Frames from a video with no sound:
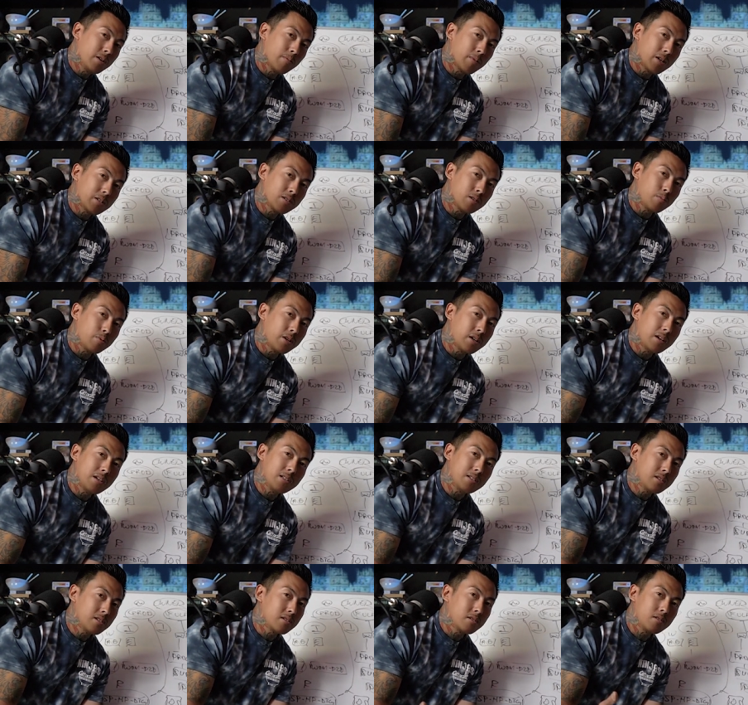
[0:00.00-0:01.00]
My CPA
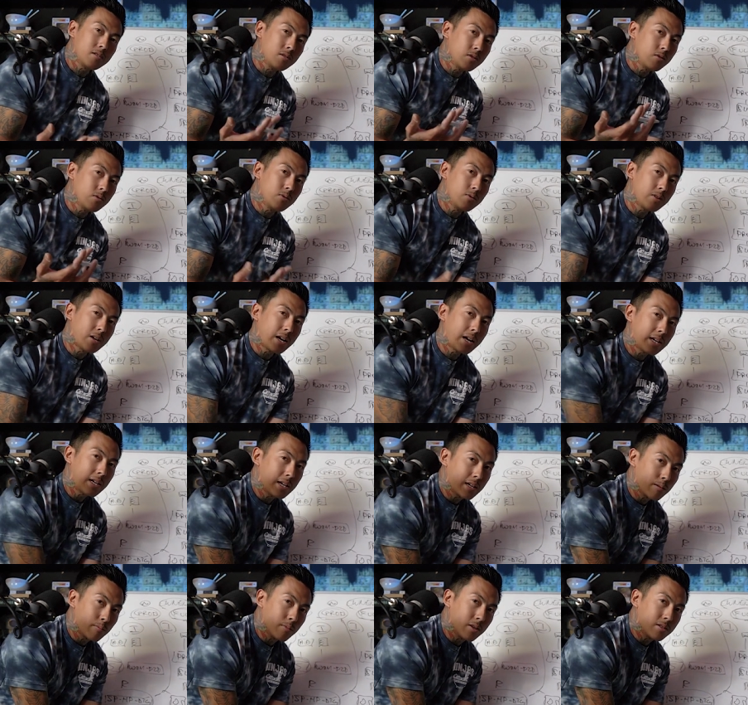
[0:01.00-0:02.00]
is just too
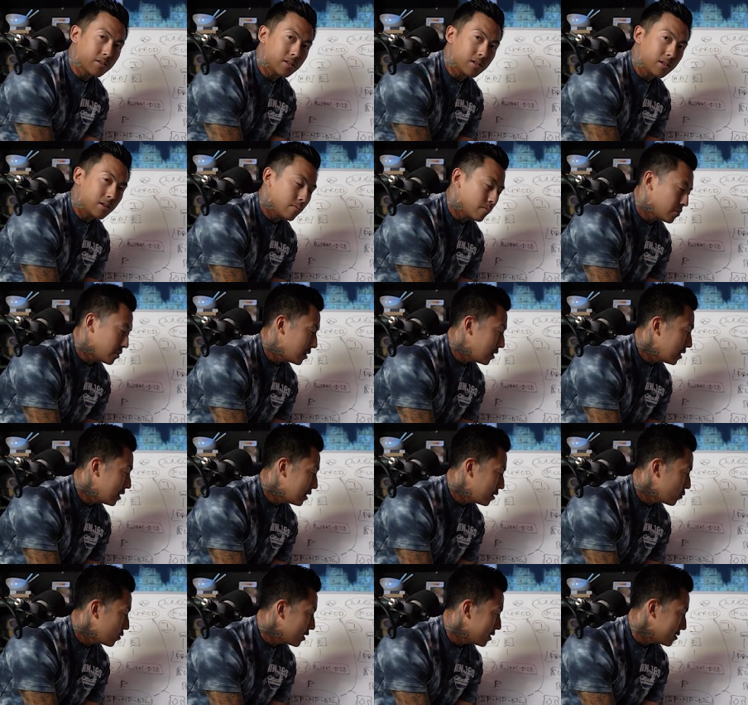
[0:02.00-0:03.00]
goddamn busy. But
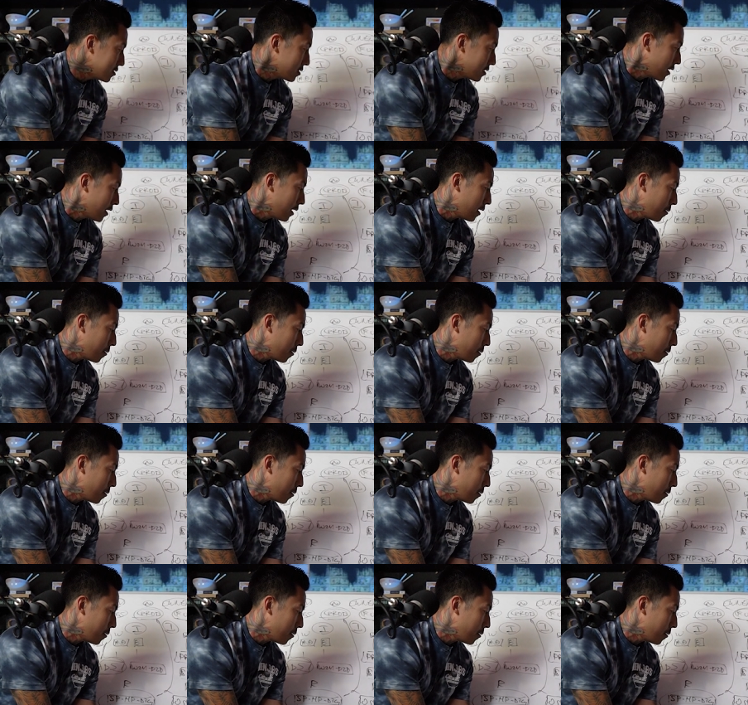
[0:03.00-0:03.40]
anyways,